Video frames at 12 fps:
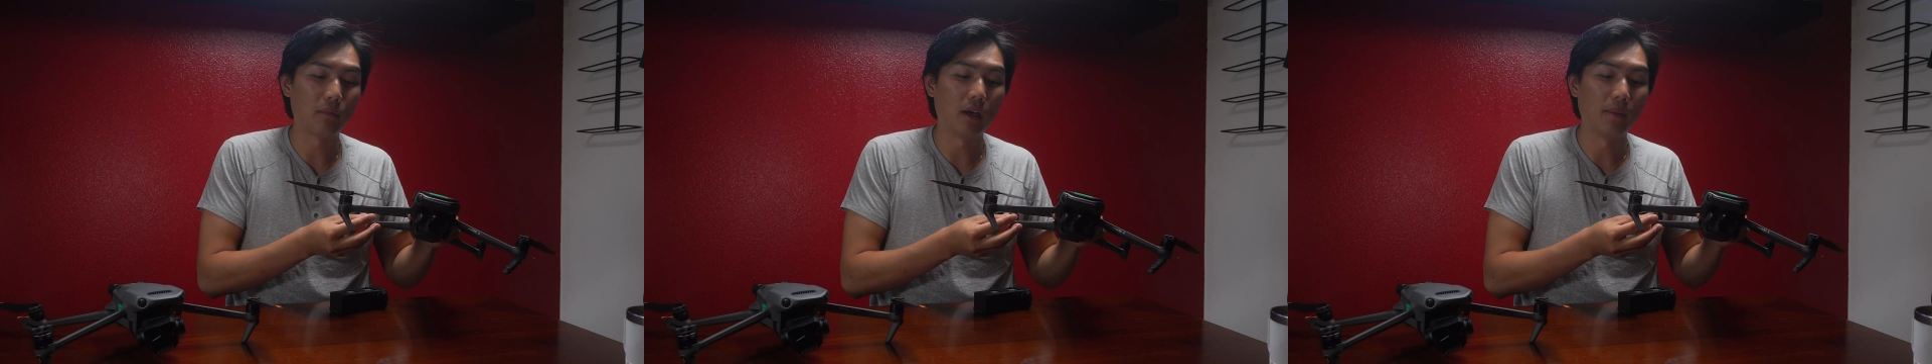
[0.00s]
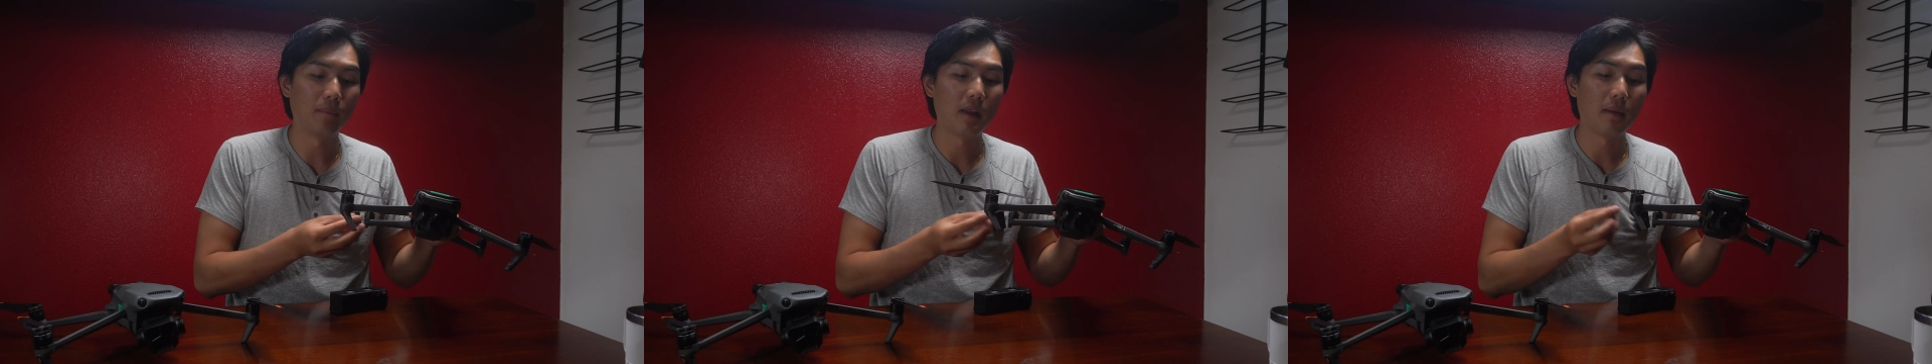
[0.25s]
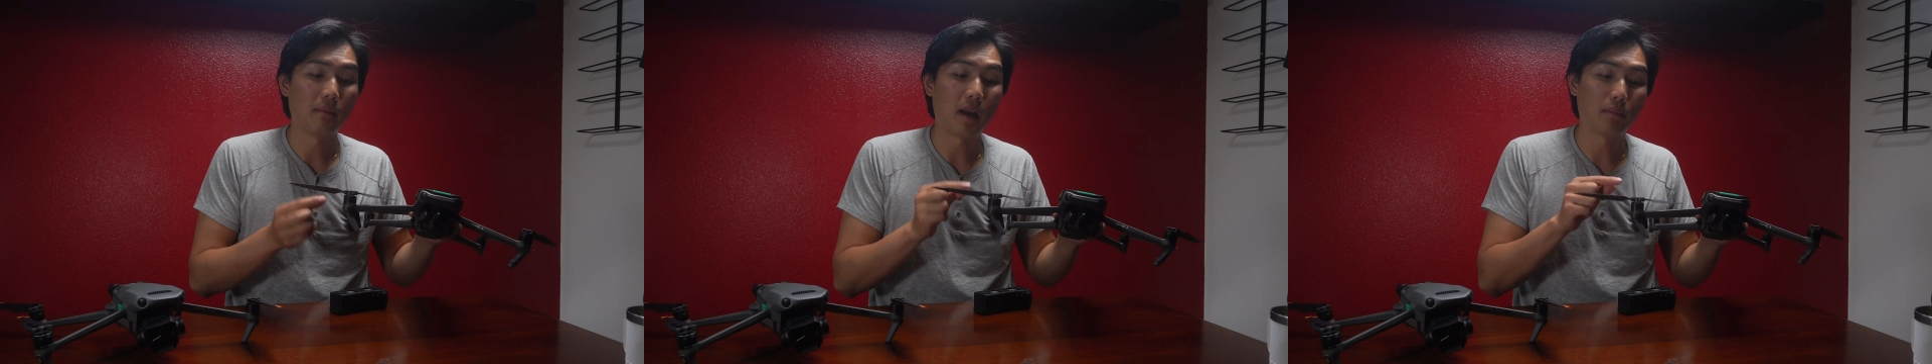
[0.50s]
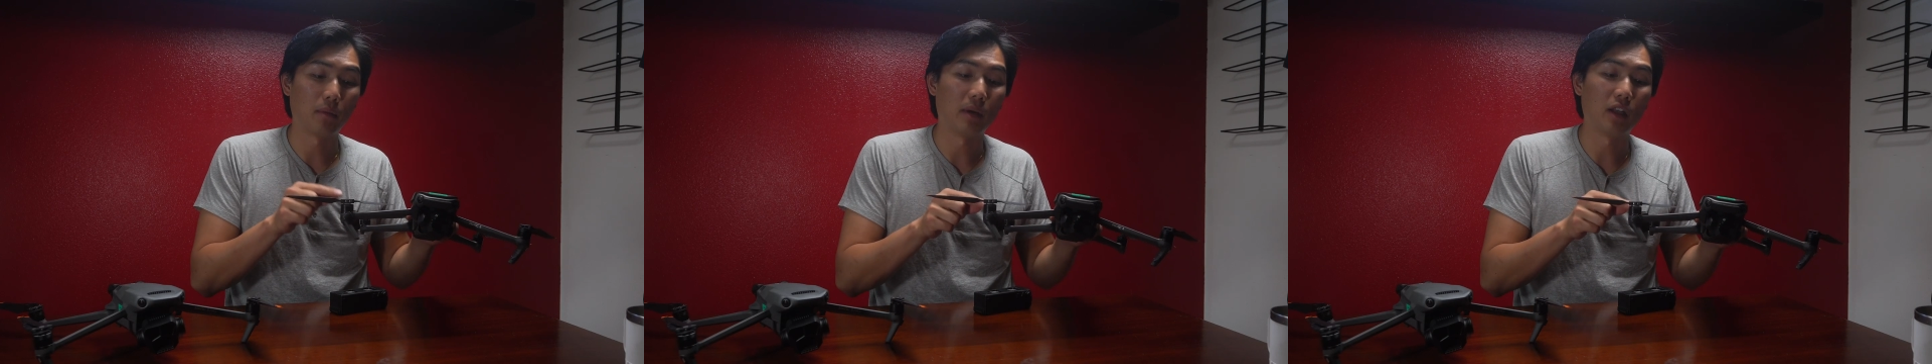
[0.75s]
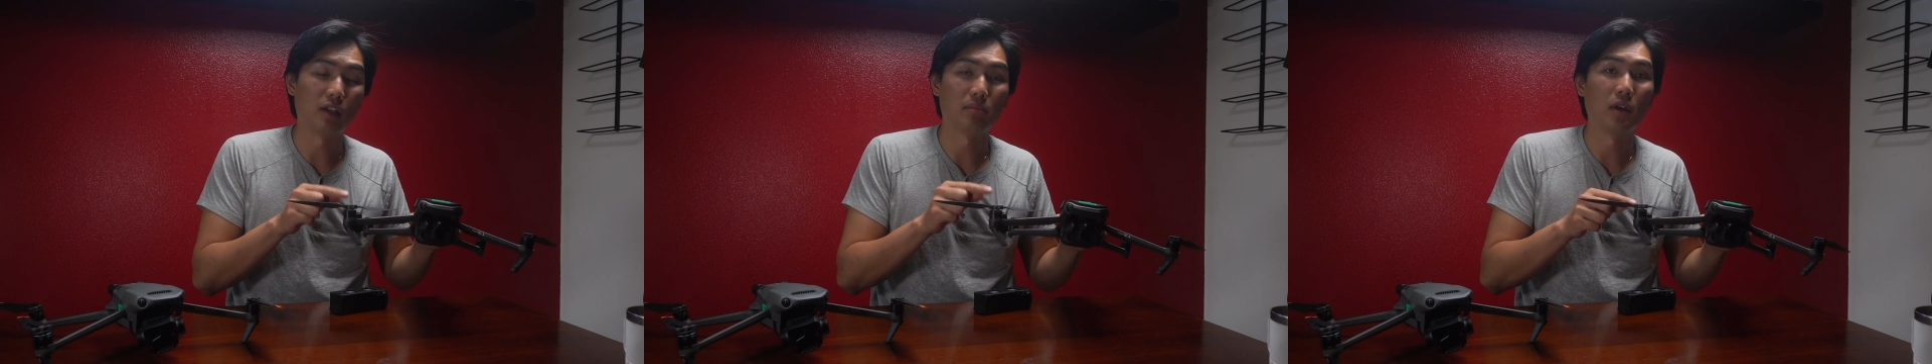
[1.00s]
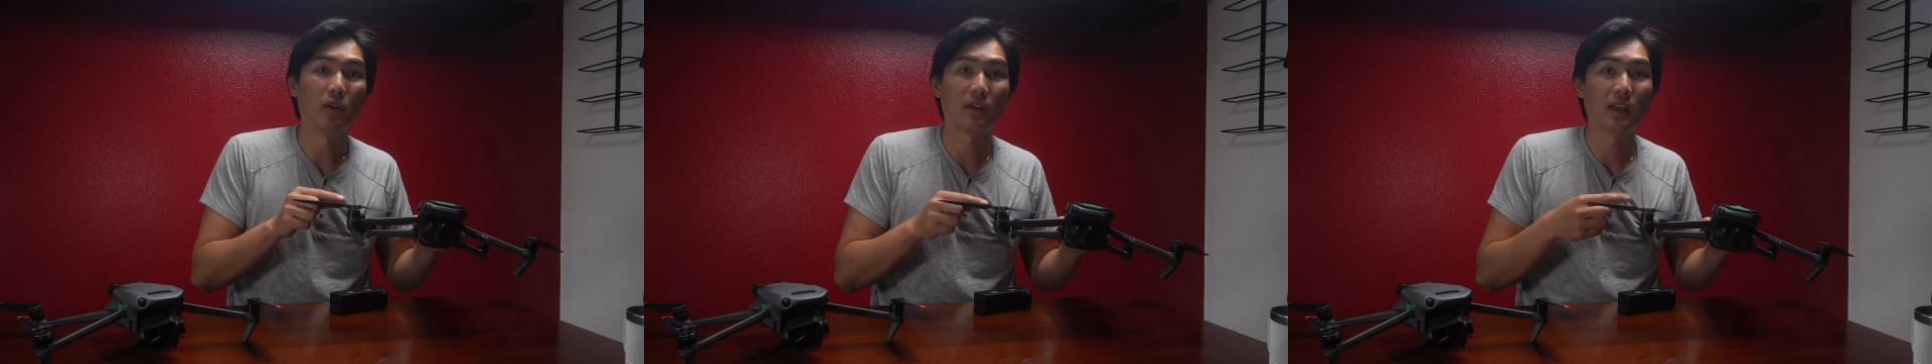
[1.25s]
but my propeller
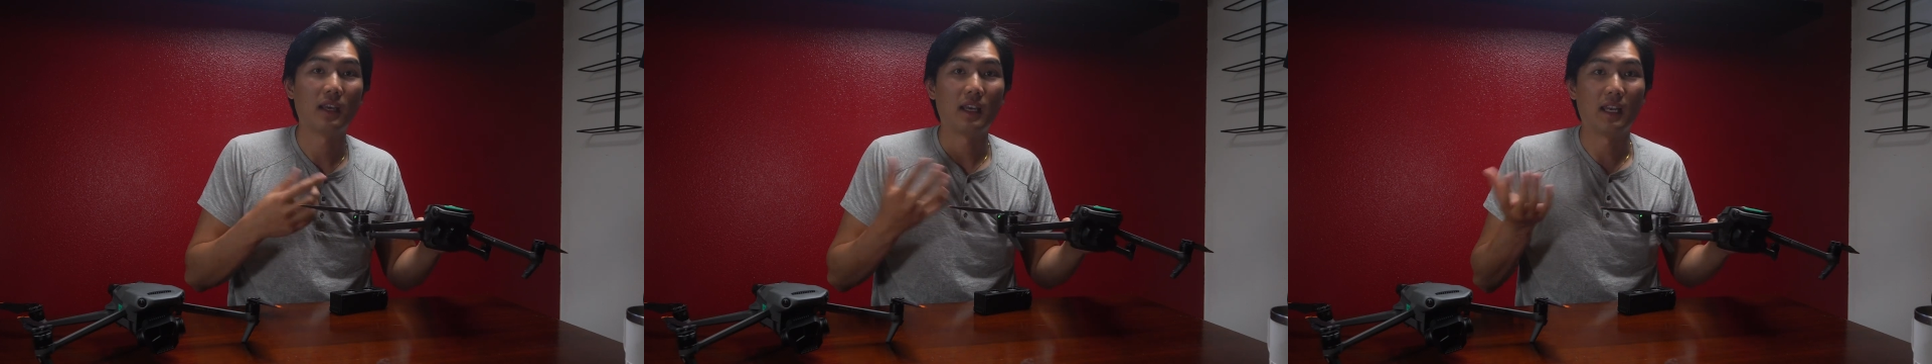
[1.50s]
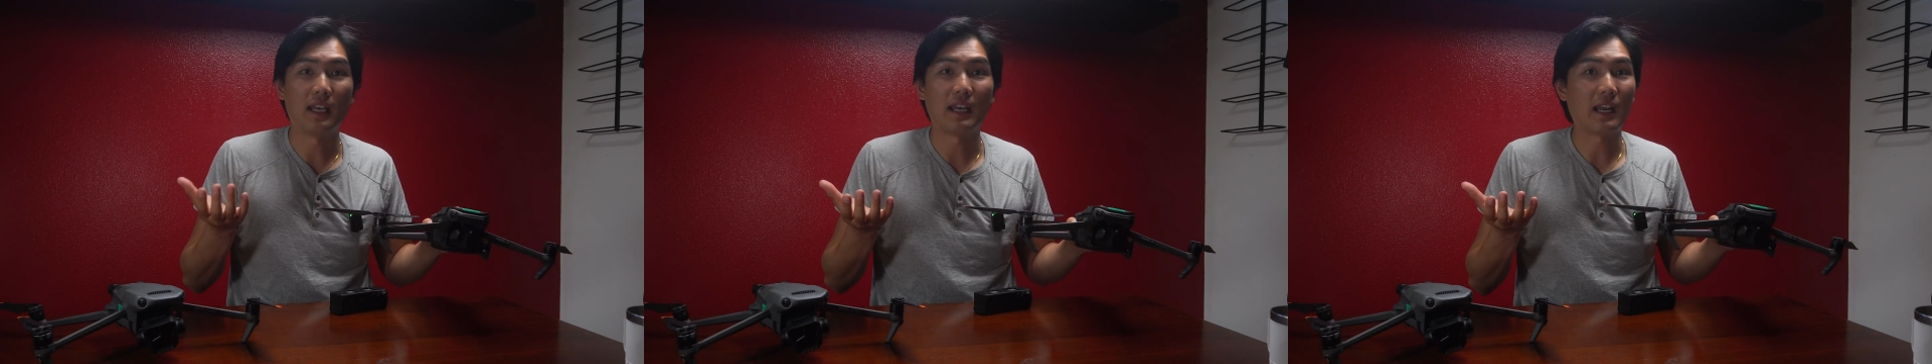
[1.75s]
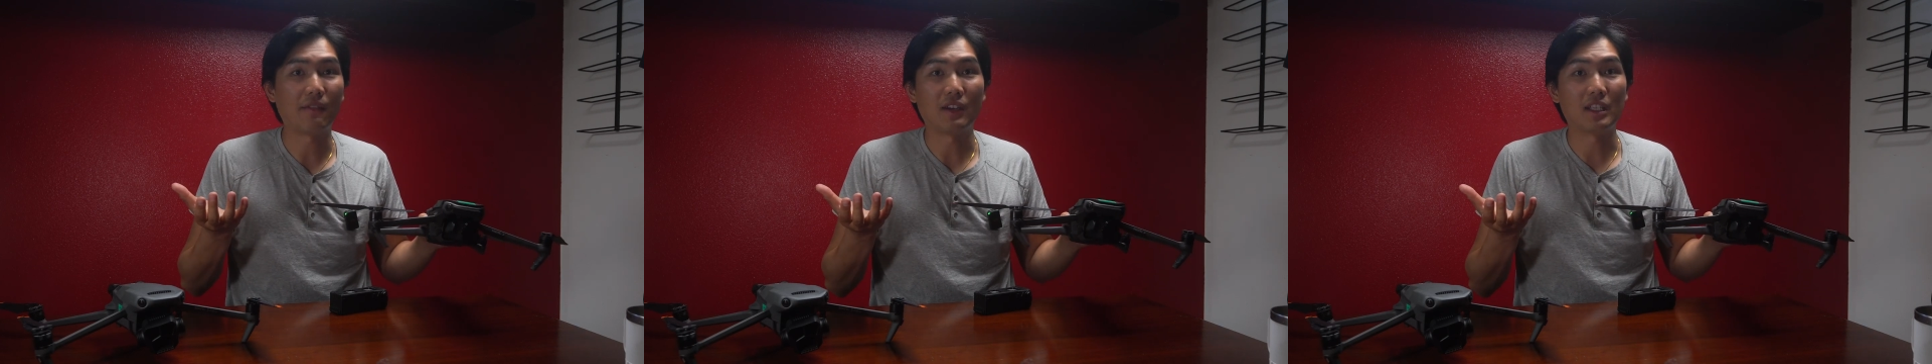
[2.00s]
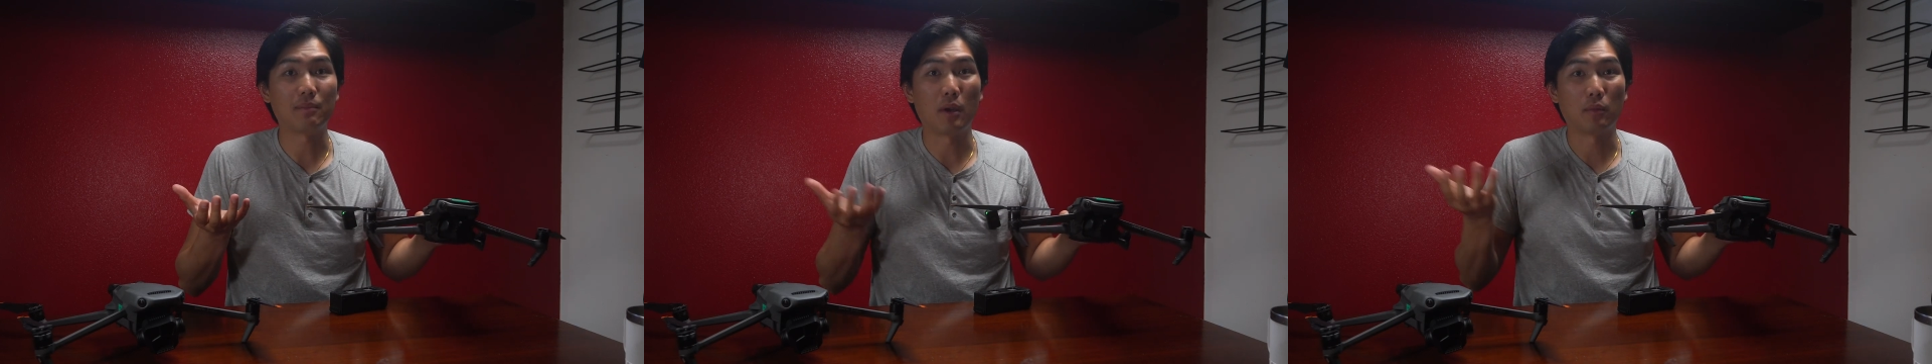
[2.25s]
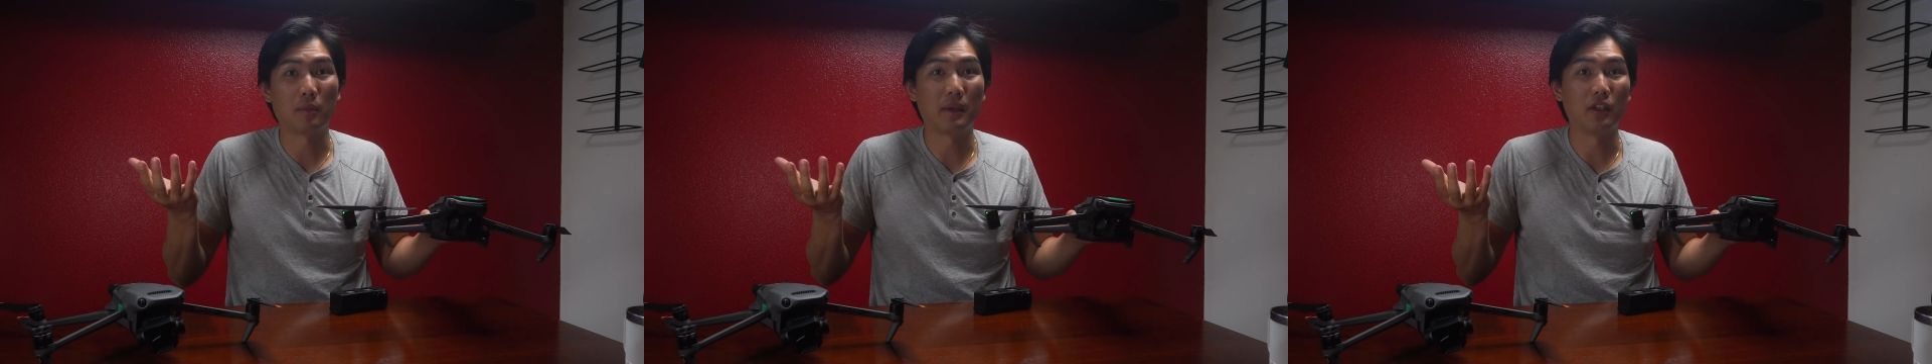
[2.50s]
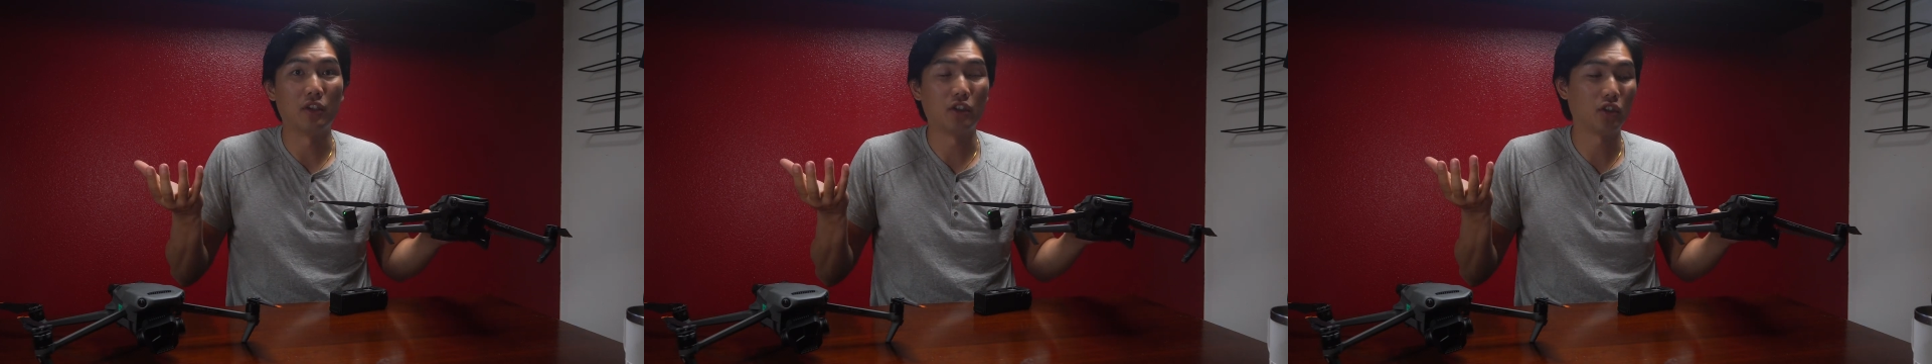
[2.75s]
broke and I didn't have any spare propellers.